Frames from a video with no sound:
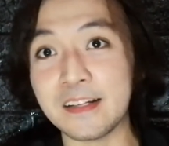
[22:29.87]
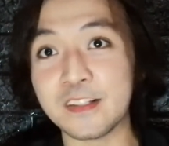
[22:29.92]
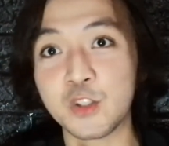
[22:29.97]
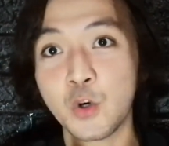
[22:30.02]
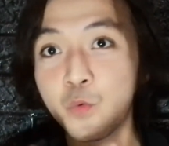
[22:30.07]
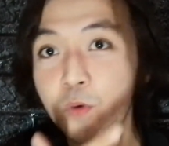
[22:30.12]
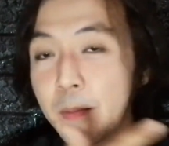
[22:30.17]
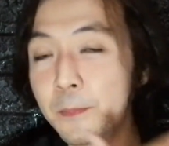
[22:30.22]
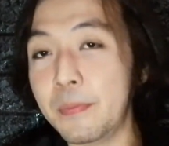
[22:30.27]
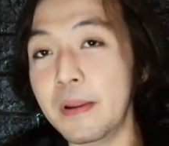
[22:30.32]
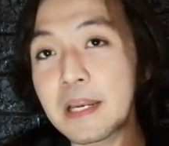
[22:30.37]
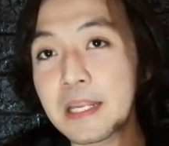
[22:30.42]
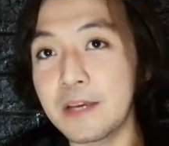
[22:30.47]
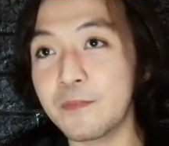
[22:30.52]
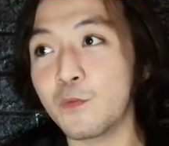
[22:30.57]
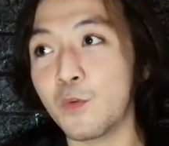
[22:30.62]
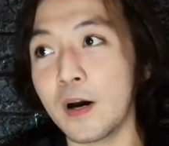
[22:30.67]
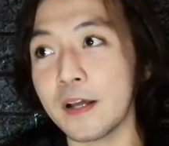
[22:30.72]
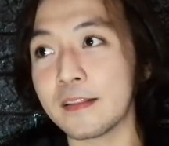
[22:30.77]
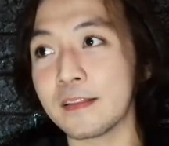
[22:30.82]
So we believe
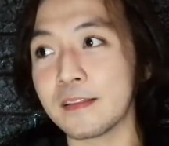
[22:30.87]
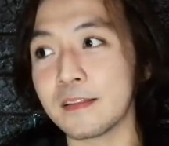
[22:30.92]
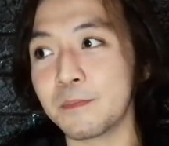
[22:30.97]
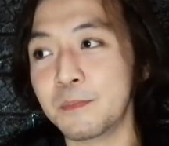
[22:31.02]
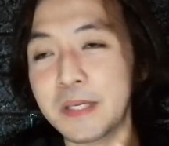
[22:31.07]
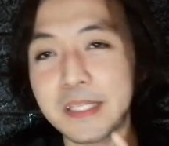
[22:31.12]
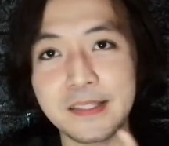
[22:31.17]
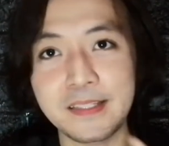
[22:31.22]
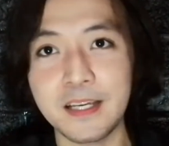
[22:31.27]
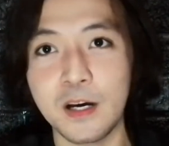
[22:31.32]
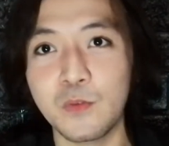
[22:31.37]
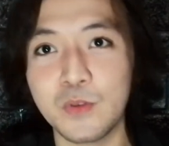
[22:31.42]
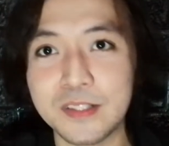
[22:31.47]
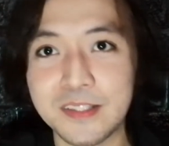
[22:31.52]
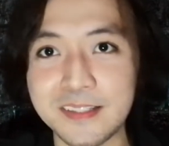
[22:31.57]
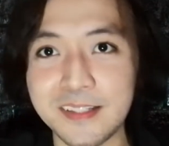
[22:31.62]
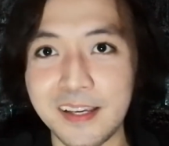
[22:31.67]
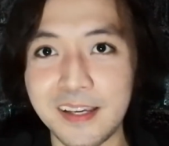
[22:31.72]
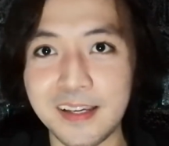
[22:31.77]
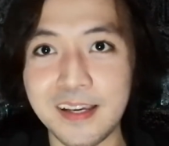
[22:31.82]
what media would
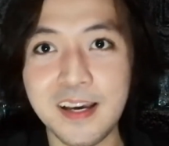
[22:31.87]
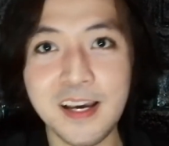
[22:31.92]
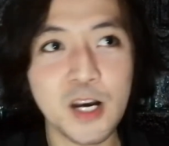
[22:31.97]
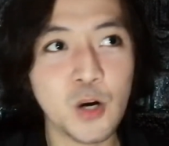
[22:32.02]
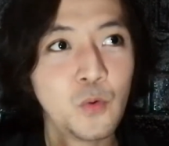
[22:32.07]
say.